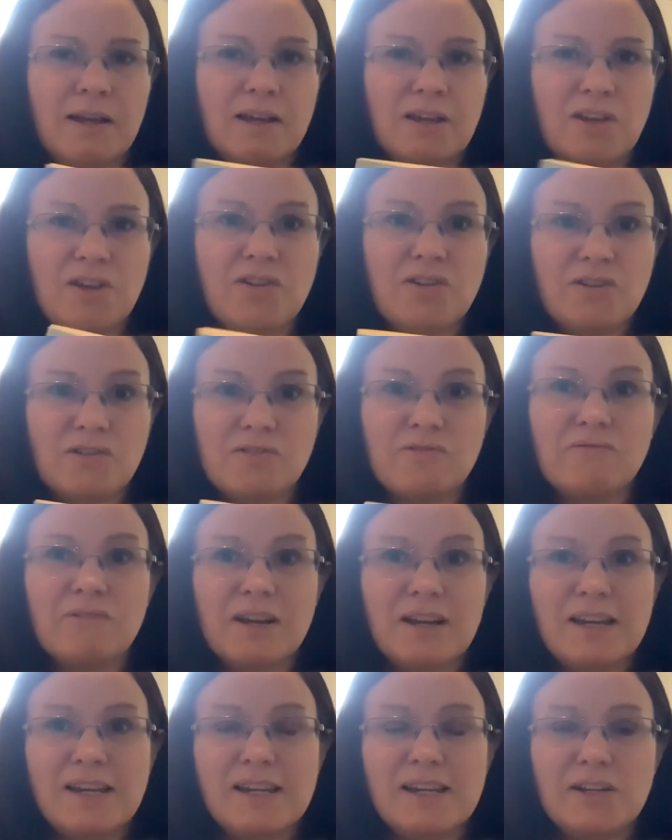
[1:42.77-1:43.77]
you just
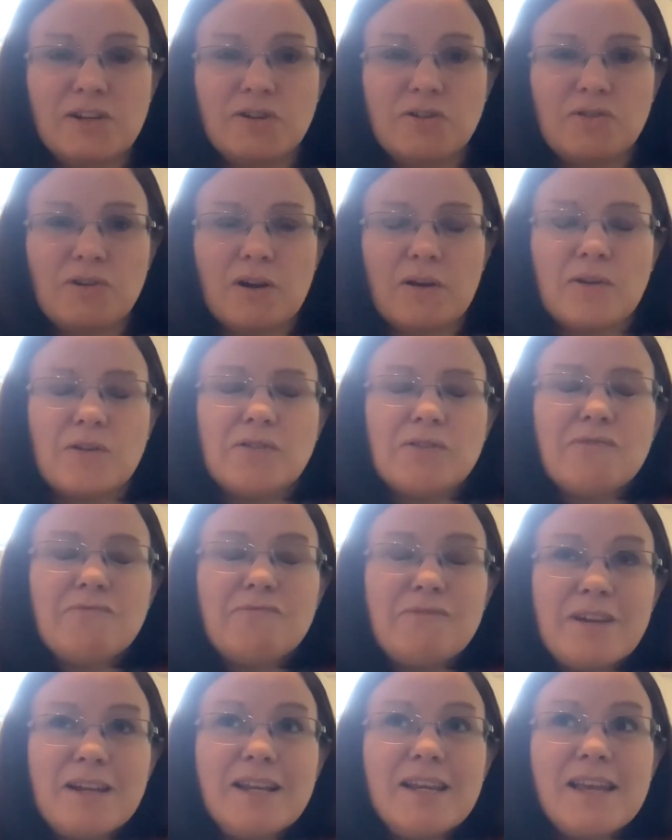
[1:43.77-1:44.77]
really need to try, because I
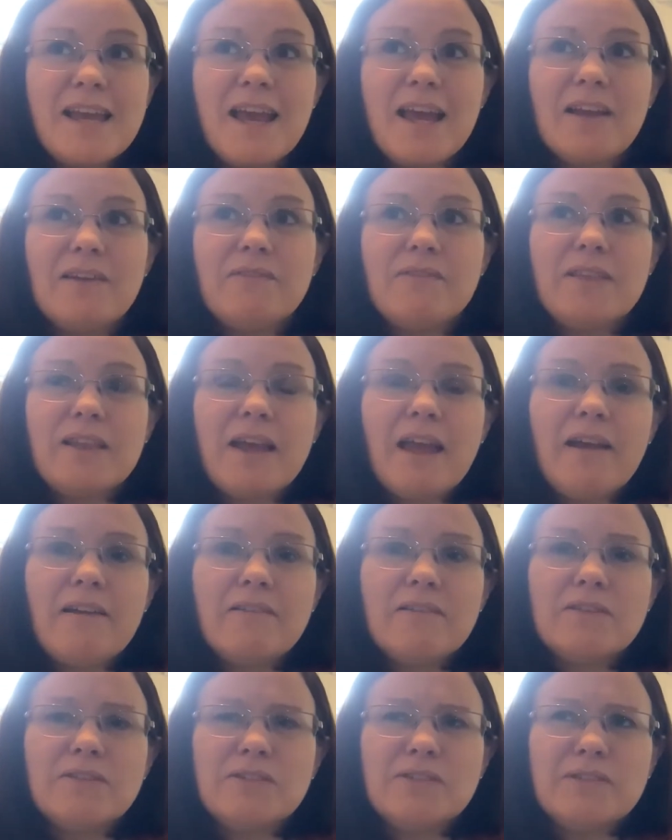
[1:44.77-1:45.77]
really cared for the
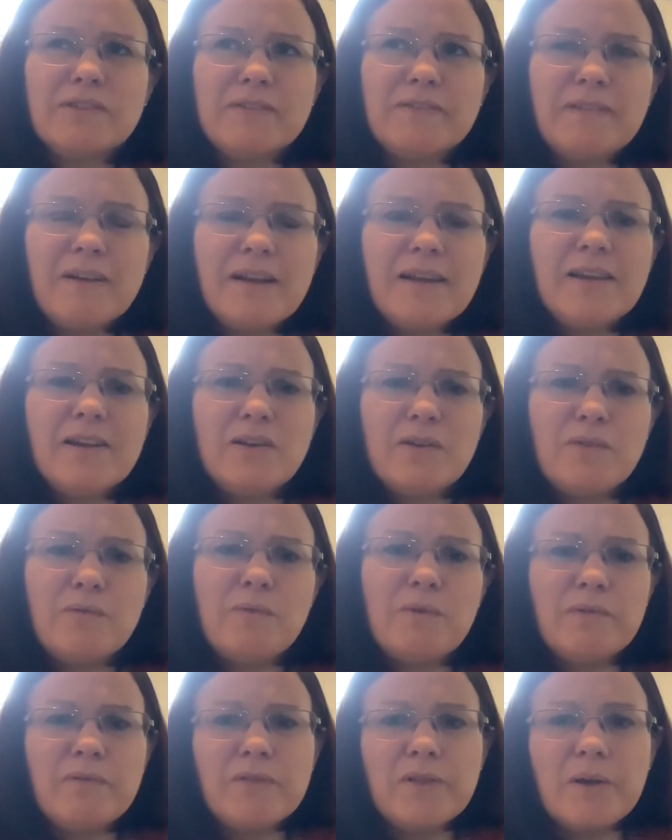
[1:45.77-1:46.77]
characters. I fell in love
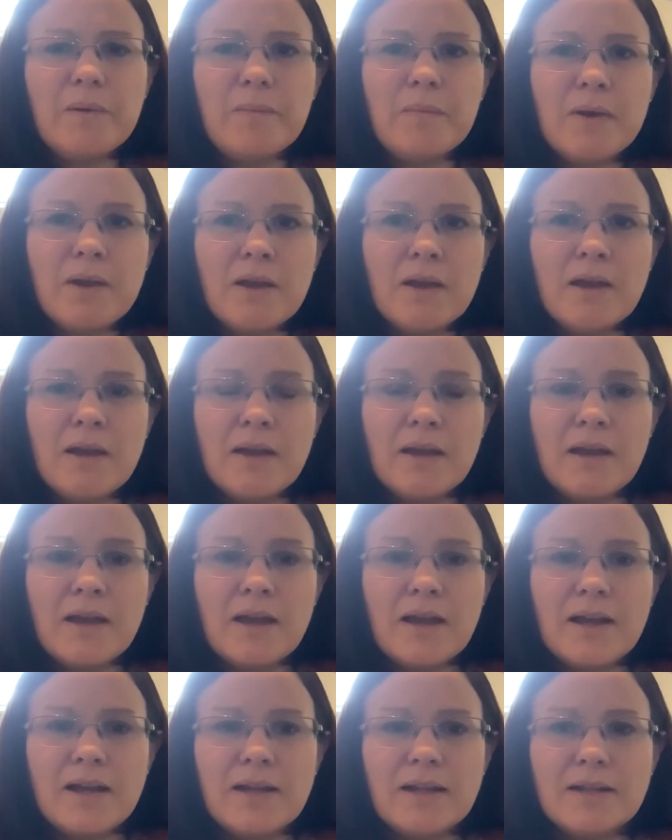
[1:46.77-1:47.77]
with them,
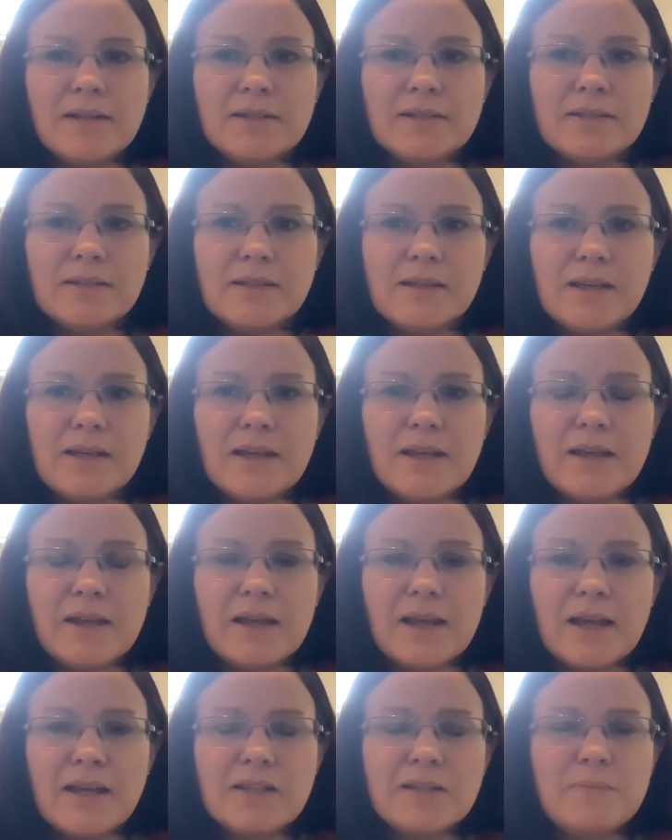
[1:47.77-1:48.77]
and it
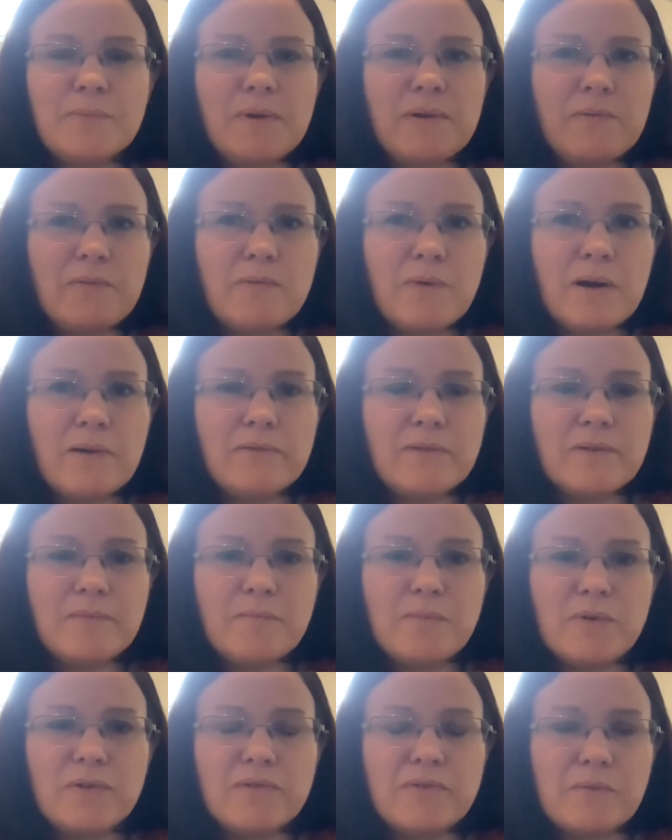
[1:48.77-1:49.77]
has to be a well-written
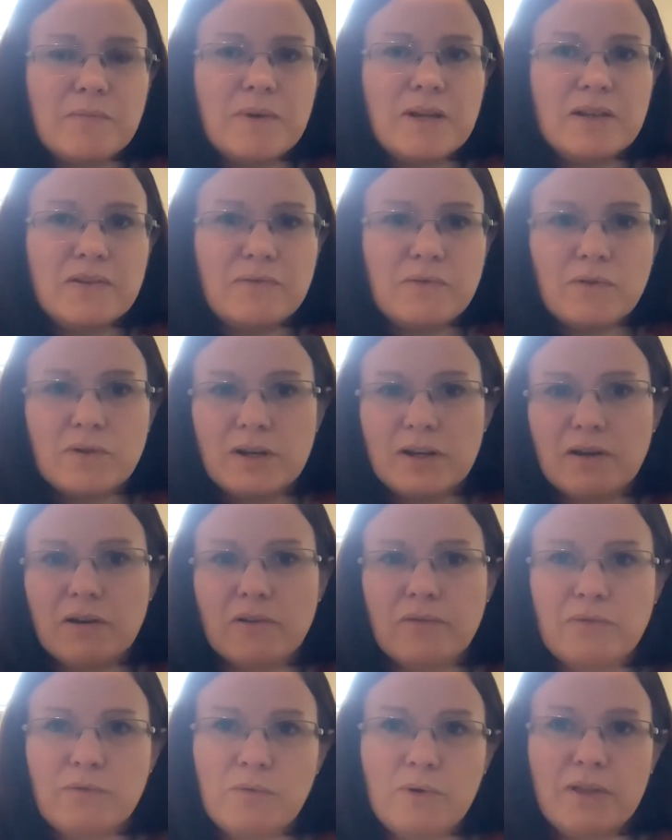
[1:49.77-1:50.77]
book for me to fall in
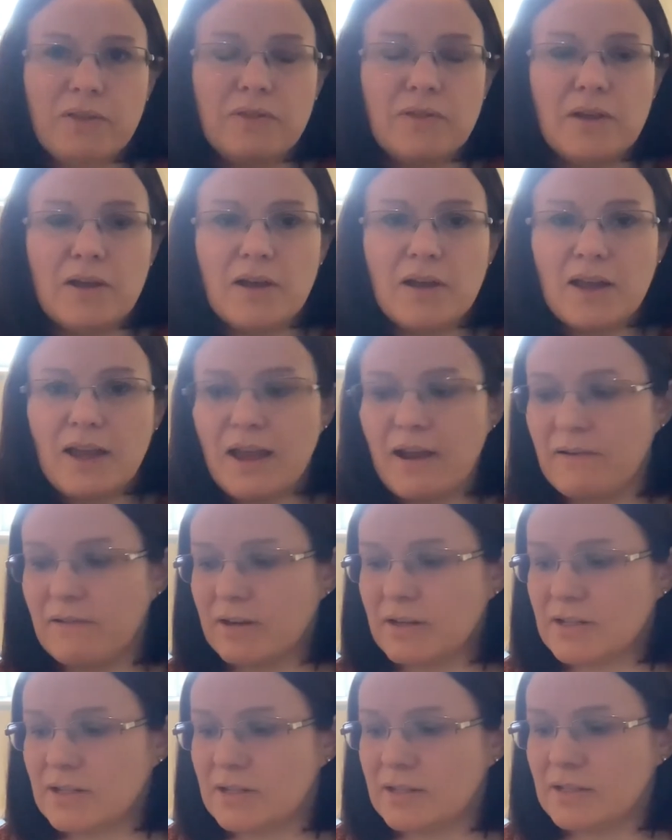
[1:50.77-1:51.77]
love with the
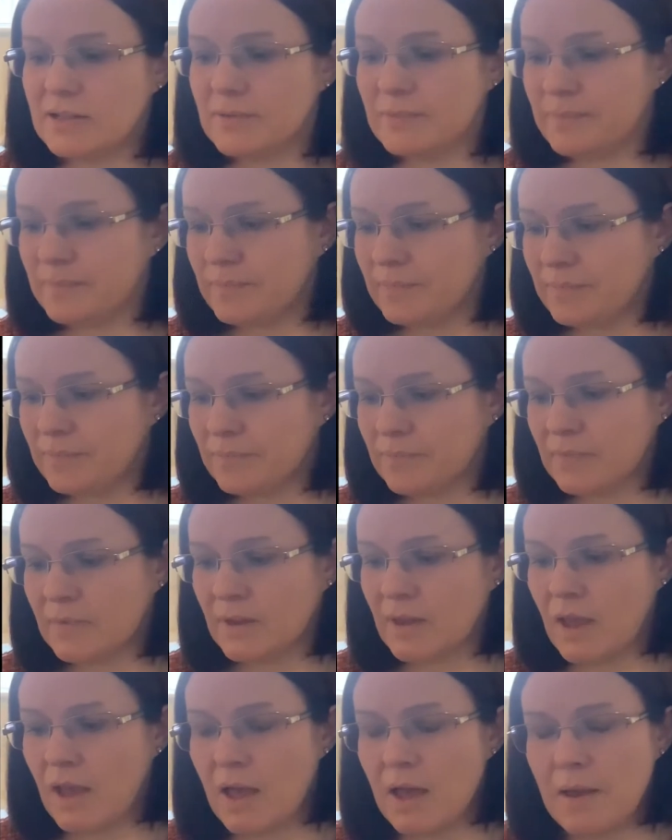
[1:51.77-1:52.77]
characters.
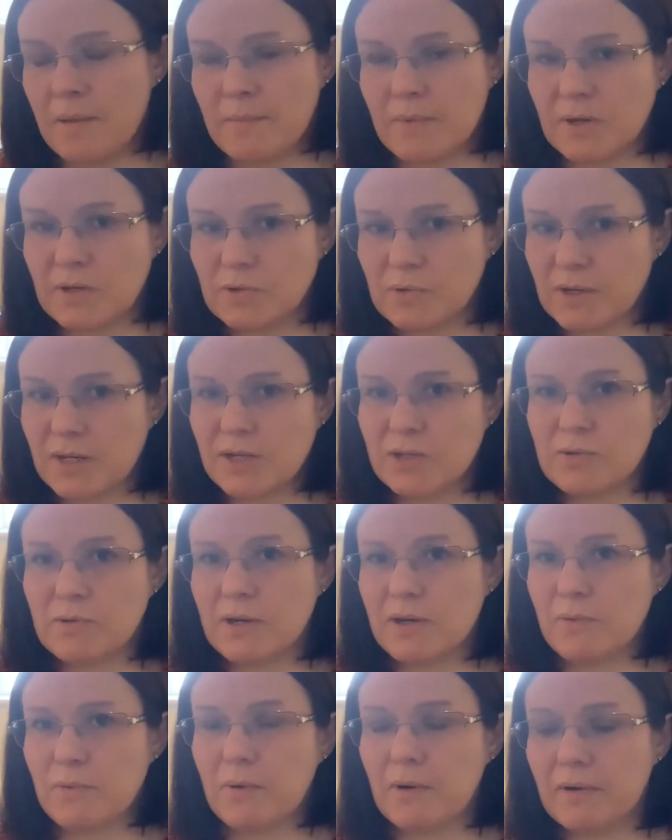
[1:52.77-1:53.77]
In
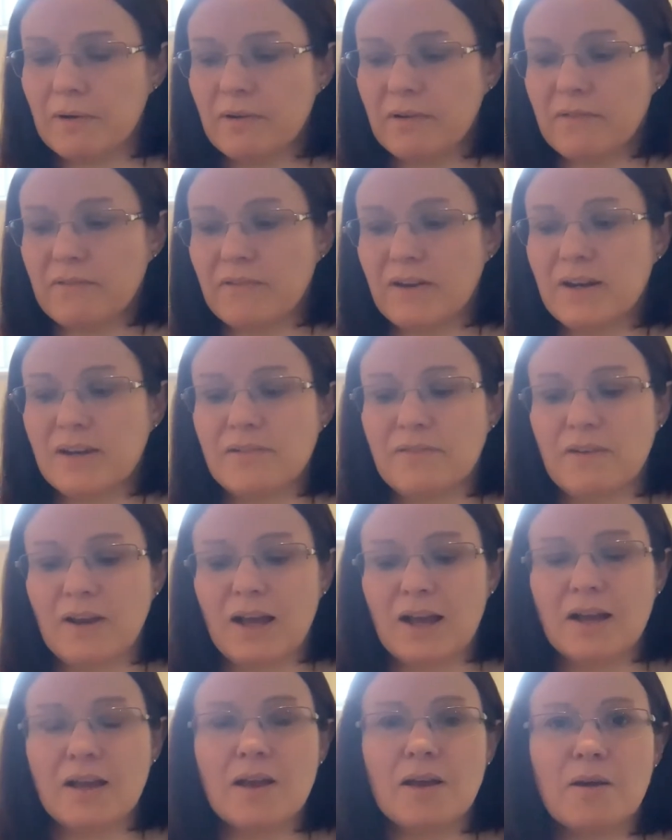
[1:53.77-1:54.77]
2021, Fanny
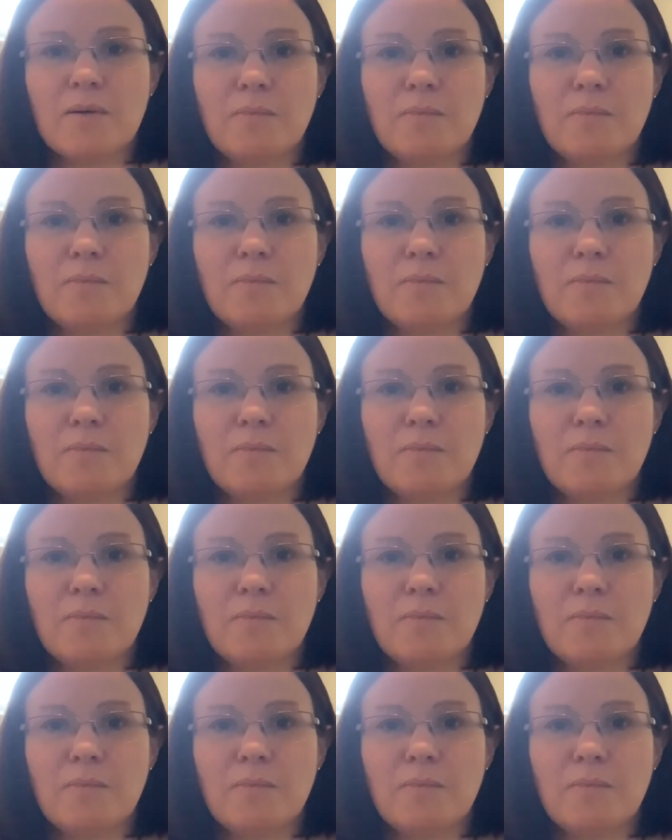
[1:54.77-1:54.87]
Flagg